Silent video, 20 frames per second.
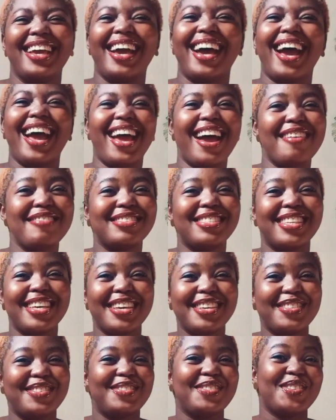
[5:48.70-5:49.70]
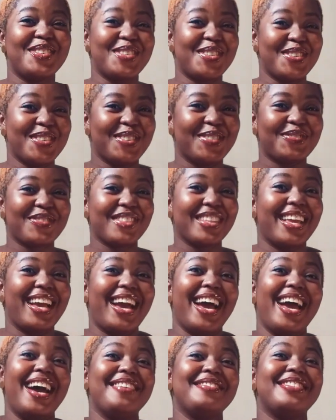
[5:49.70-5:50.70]
I have sense, so
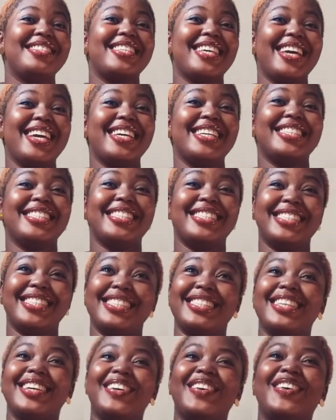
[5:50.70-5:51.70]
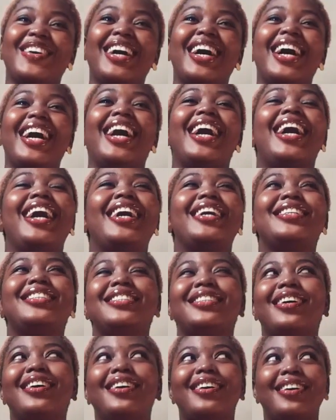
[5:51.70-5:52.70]
I have sense. And
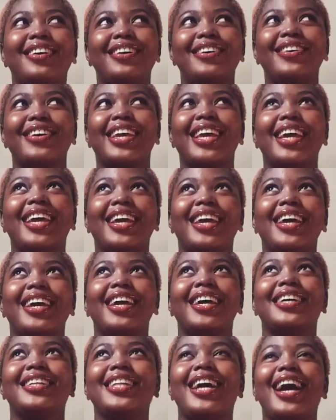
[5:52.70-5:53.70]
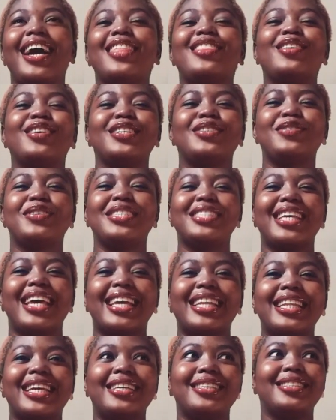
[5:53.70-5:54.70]
she's like, oh, okay. And I thought she was
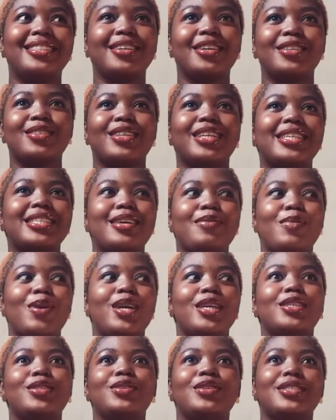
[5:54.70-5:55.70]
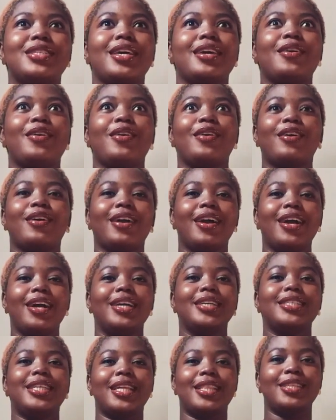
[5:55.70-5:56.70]
like 19, because when I said my age, she was like,
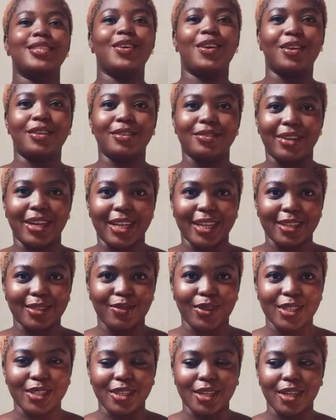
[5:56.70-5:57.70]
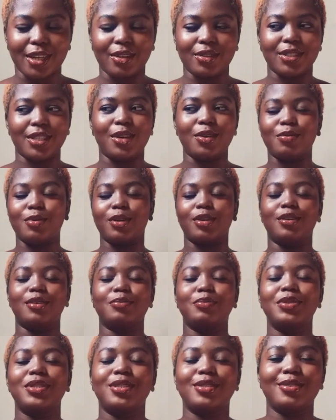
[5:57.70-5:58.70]
she had this horrified expression, and I was like, oh my
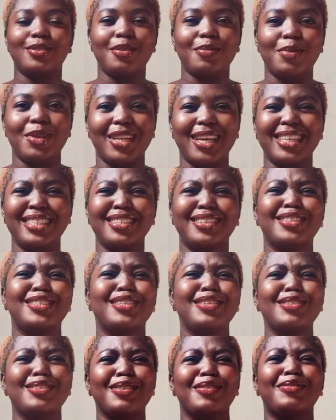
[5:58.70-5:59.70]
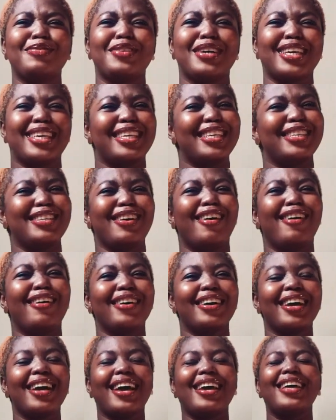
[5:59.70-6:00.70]
god, please do not be 19, because she looks
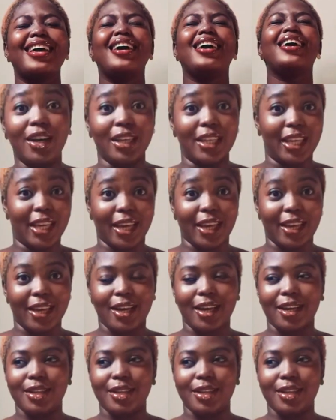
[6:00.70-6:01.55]
young, yeah.